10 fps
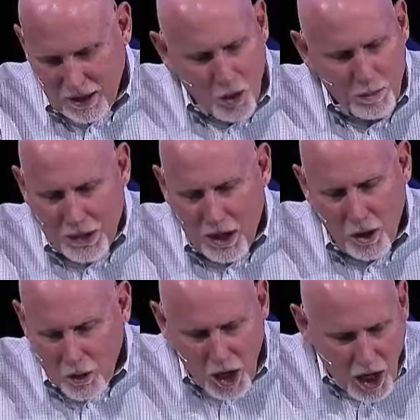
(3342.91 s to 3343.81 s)
open
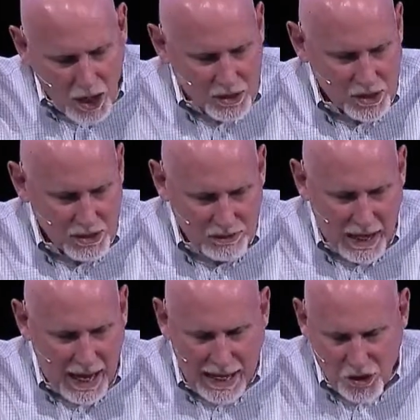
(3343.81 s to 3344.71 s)
our own hearts, even
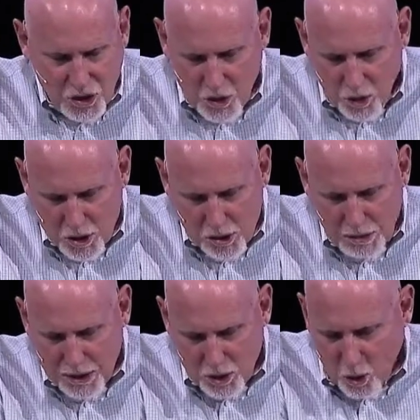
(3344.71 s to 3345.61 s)
ask your Holy
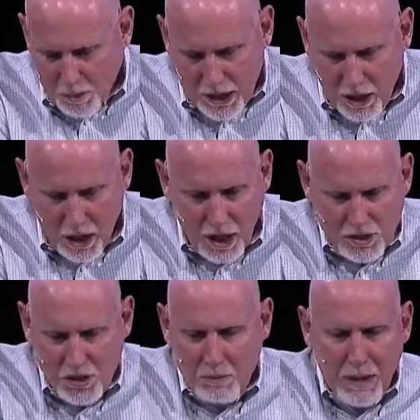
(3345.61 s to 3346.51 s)
Spirit to open our
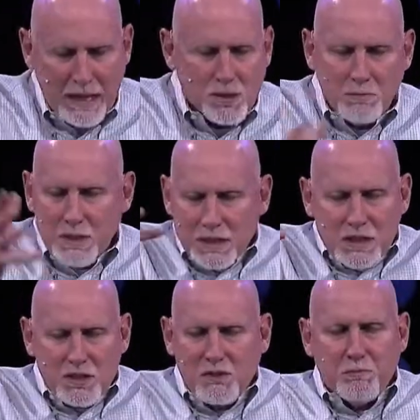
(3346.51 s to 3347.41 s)
hearts to the
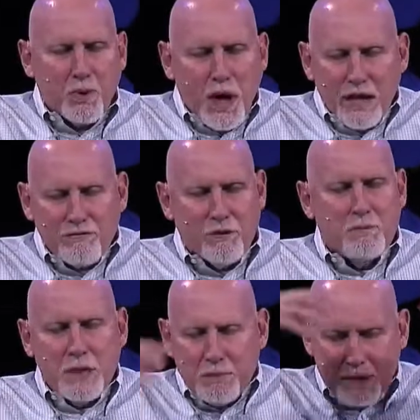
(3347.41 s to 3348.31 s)
possibilities of praying for
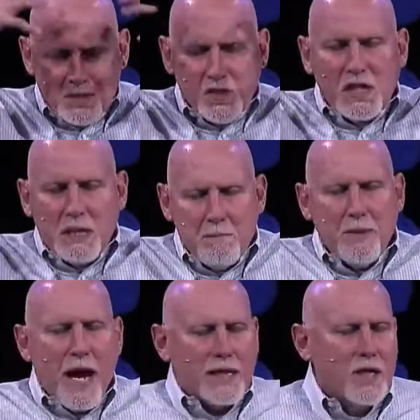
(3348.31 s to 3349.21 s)
people and seeing
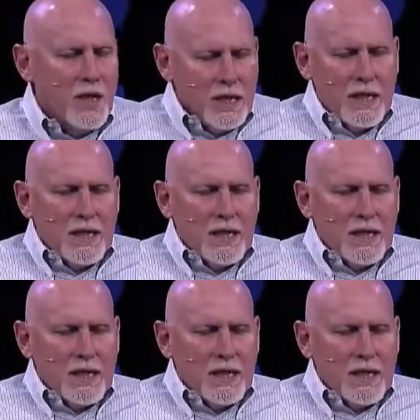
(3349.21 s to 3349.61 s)
impact